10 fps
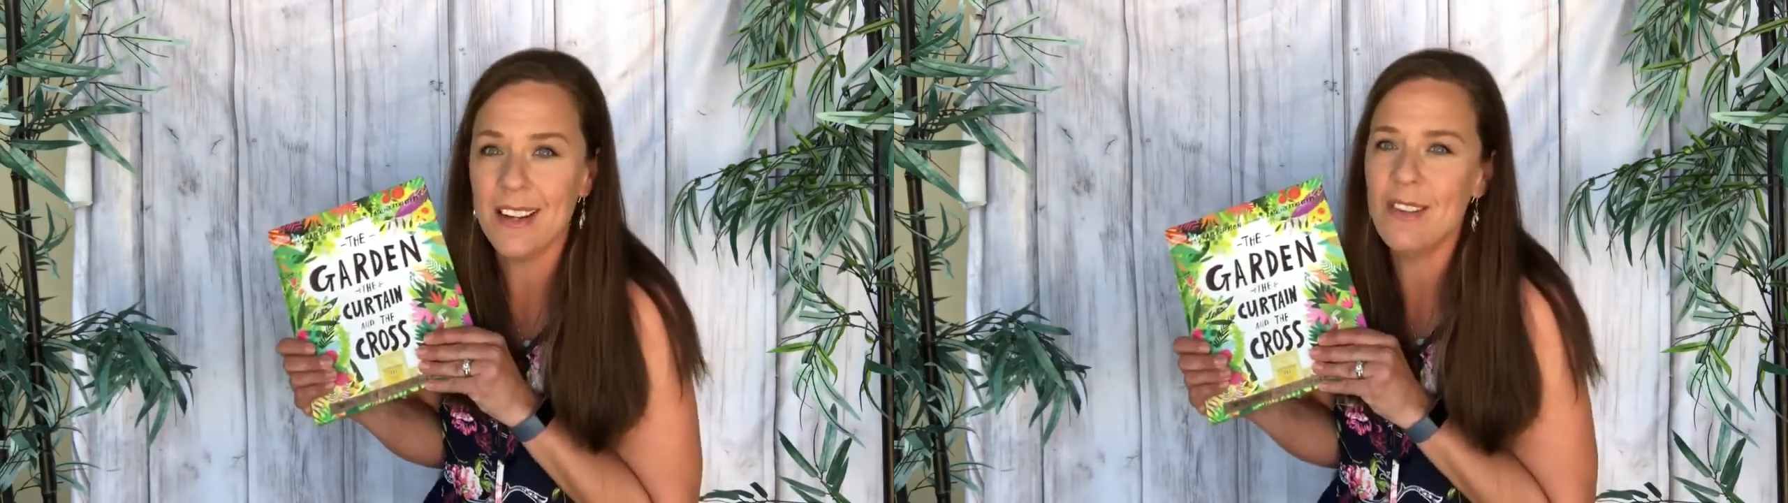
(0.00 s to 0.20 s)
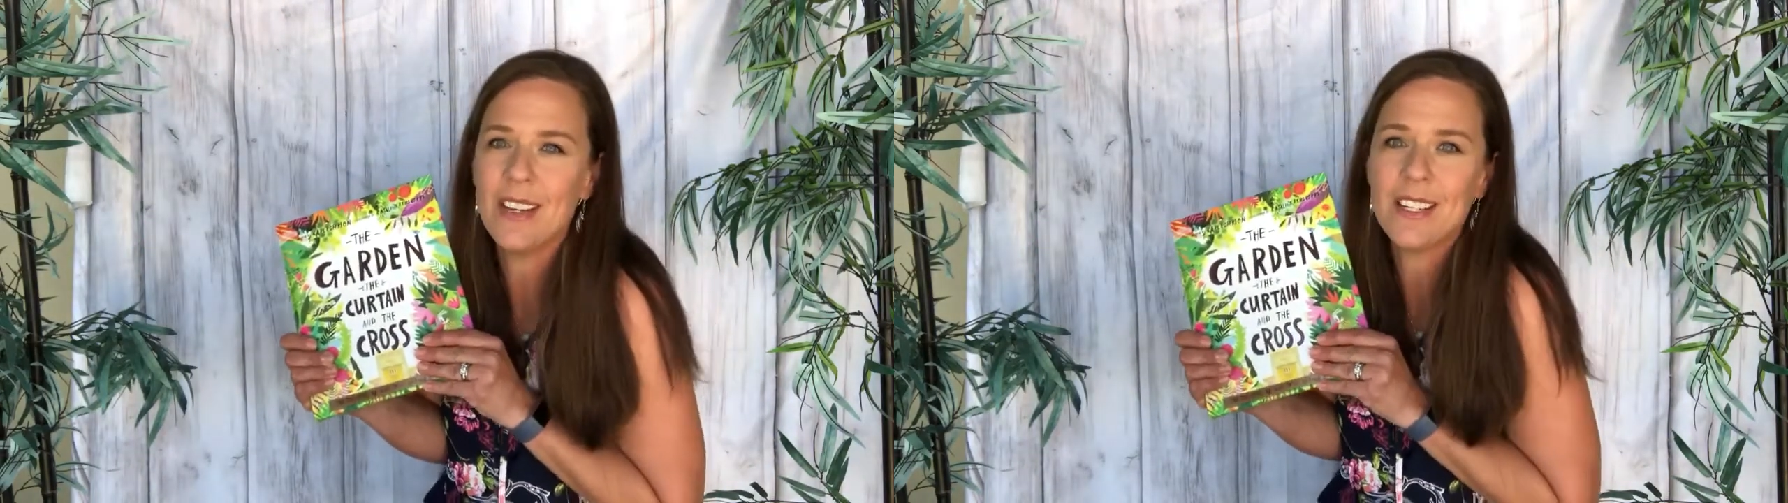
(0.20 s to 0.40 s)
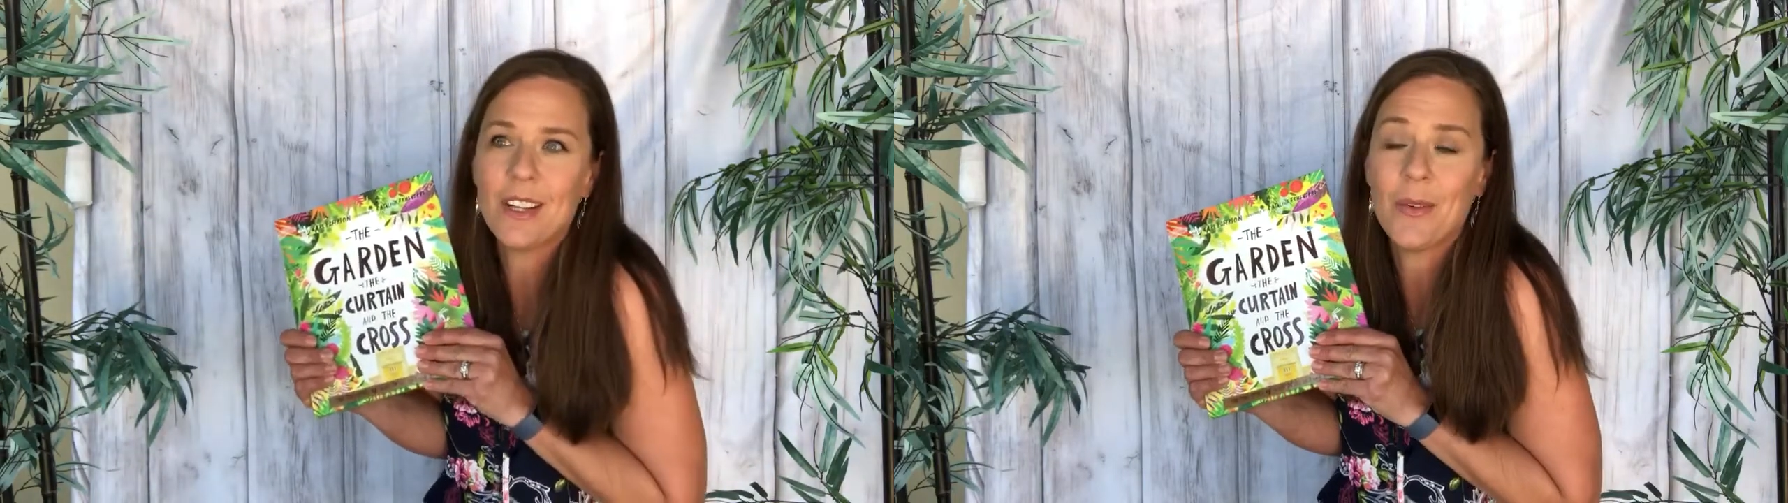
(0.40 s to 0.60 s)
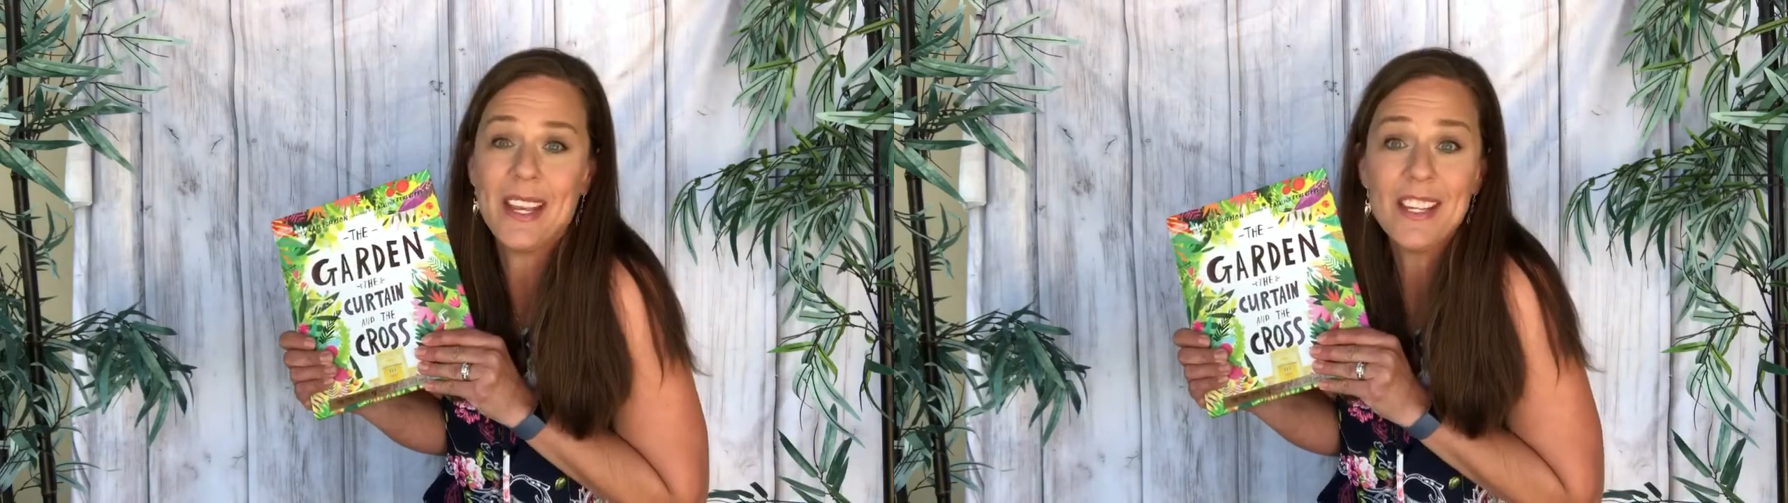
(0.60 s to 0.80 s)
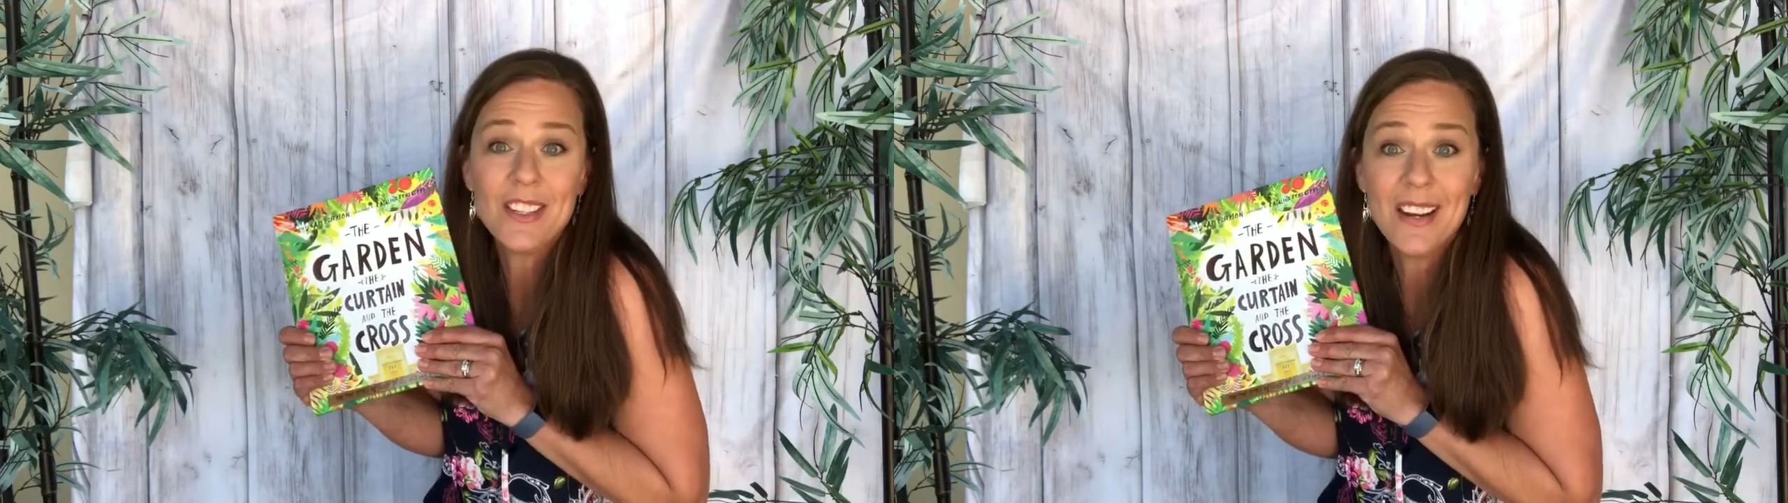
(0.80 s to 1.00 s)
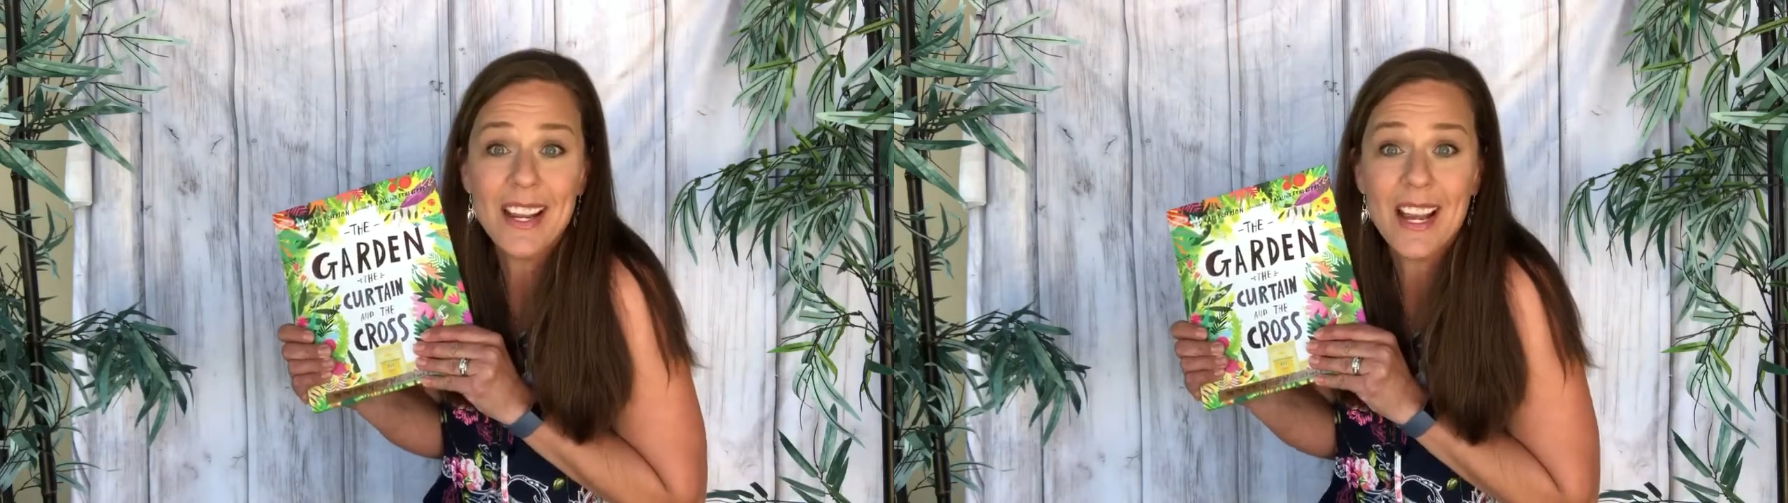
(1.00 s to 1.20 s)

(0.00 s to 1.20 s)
and you get to go Easter egg